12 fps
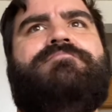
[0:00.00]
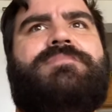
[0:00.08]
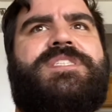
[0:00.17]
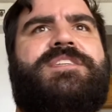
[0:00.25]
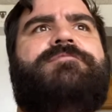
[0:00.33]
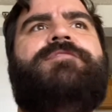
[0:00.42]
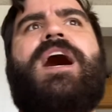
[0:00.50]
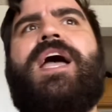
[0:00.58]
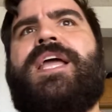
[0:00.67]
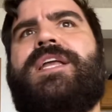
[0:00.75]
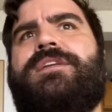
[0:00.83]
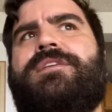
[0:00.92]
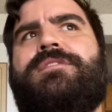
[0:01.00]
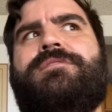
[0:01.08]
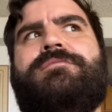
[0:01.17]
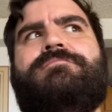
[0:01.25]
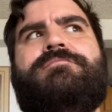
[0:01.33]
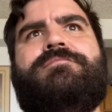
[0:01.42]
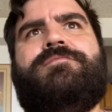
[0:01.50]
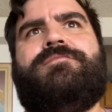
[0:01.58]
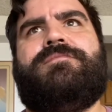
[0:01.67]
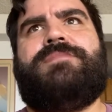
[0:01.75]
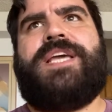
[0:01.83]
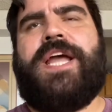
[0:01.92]
divine
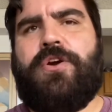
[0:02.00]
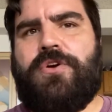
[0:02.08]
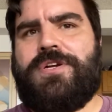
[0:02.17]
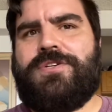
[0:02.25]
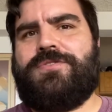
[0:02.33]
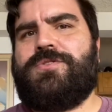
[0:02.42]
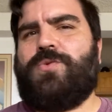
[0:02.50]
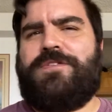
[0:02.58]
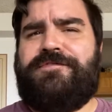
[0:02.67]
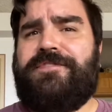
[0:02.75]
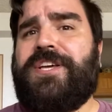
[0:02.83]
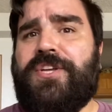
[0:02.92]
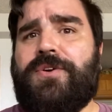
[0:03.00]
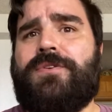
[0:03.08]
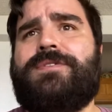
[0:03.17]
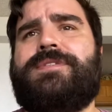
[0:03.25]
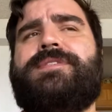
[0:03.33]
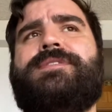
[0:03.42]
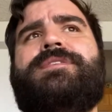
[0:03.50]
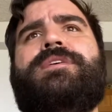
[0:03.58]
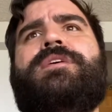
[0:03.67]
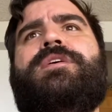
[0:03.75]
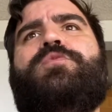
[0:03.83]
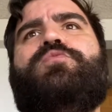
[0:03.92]
characters or figures
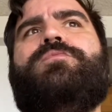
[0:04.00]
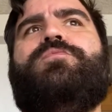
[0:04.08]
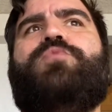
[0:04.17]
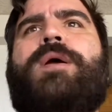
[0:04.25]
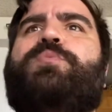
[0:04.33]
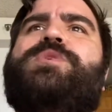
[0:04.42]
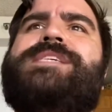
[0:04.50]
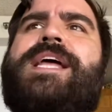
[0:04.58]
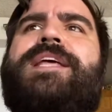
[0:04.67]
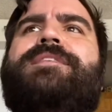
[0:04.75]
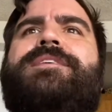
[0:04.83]
representing the